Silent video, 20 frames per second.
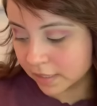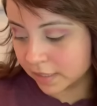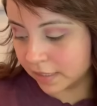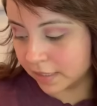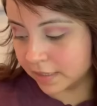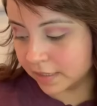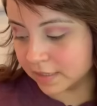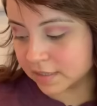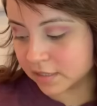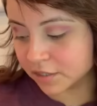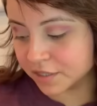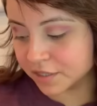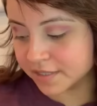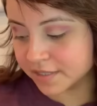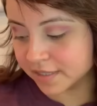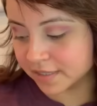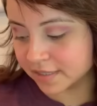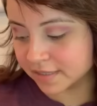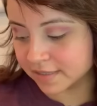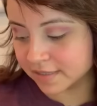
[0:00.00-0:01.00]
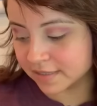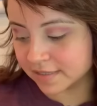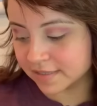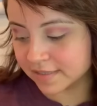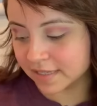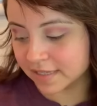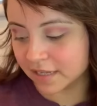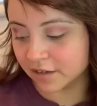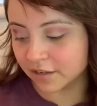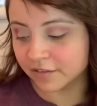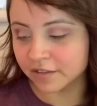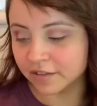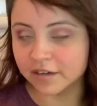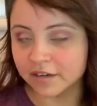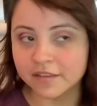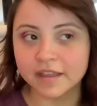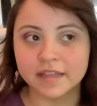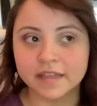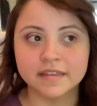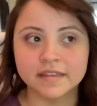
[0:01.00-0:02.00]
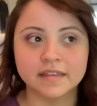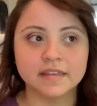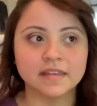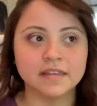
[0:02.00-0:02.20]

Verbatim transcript: And it's crazy because it's said on there that